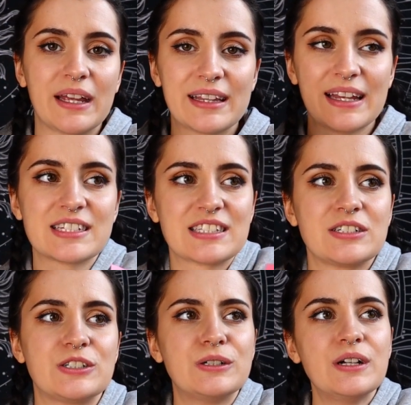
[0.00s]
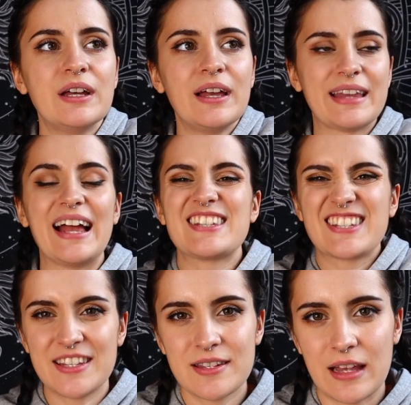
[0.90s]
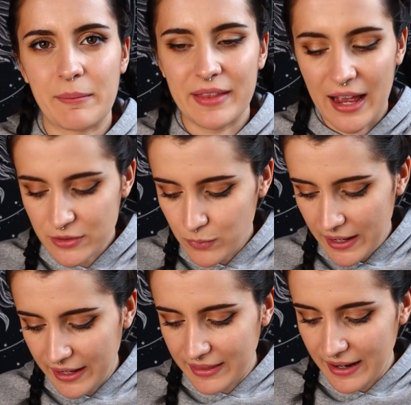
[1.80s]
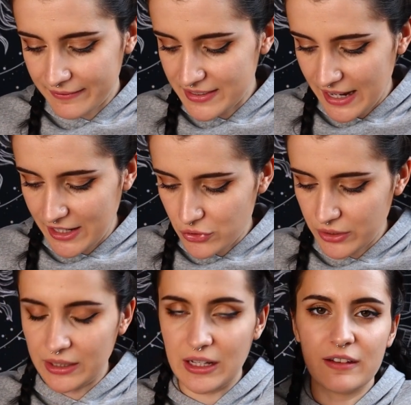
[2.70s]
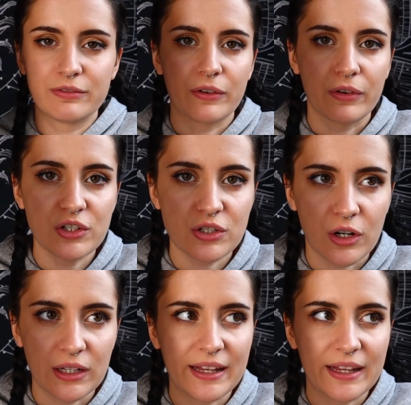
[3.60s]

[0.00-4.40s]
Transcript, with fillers: Like, they still, that sits in them. And that's why they have this Angel in Love reverse card.